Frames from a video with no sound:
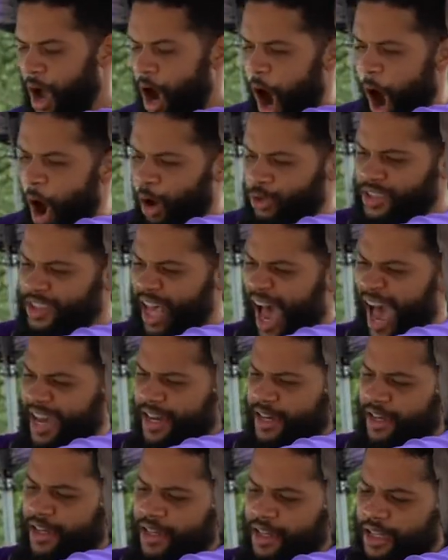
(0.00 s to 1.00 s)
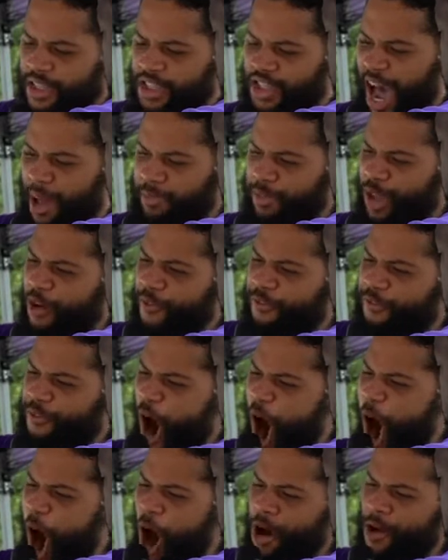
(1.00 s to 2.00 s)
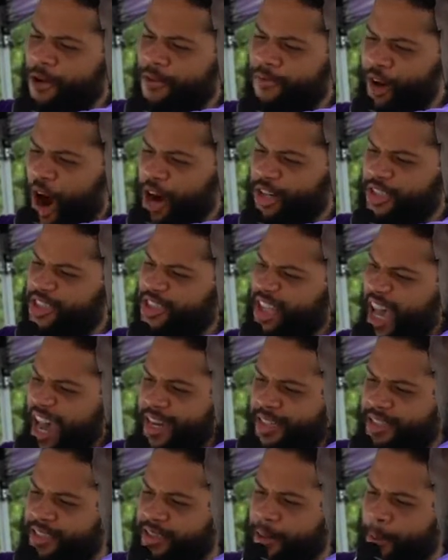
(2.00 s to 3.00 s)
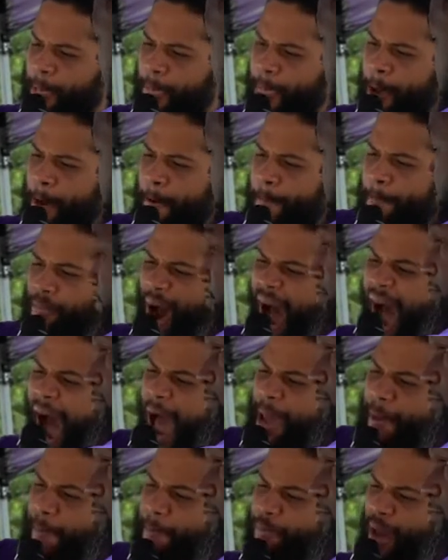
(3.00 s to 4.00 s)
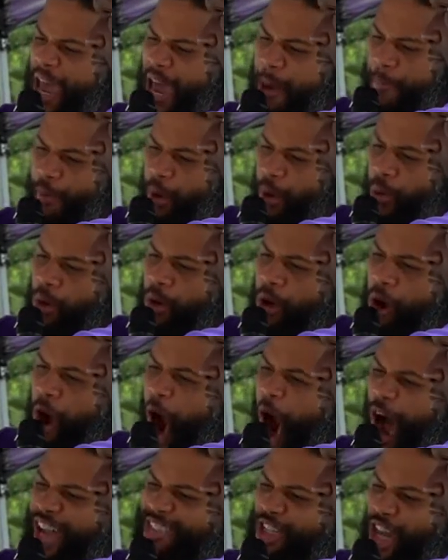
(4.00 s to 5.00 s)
Hosea chapter 4 verse 6. My people are